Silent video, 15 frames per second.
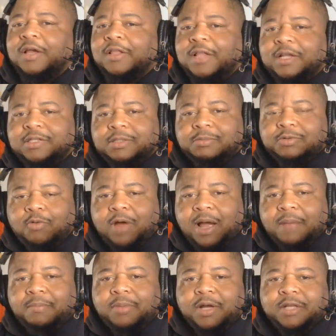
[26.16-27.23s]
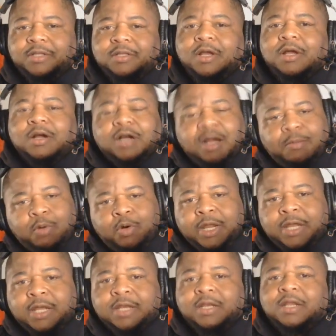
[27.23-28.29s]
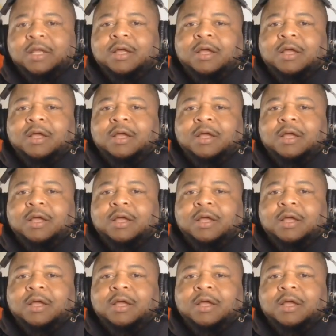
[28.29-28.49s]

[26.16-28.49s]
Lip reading: that subscribe button. Come on in.